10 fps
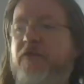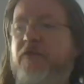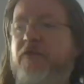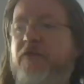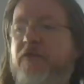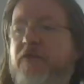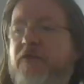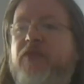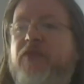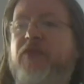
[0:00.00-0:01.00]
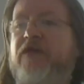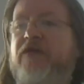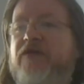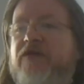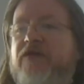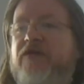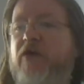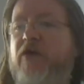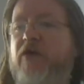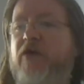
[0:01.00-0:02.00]
idea behind this
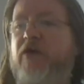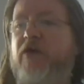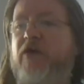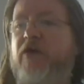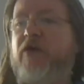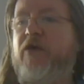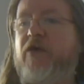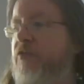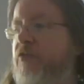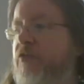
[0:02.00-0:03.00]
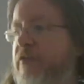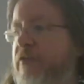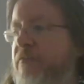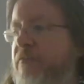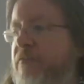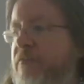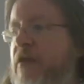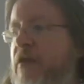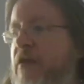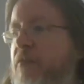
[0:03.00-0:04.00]
webinar is to
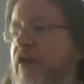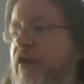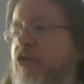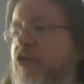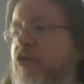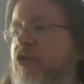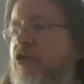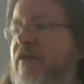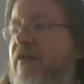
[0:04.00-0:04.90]
make sure that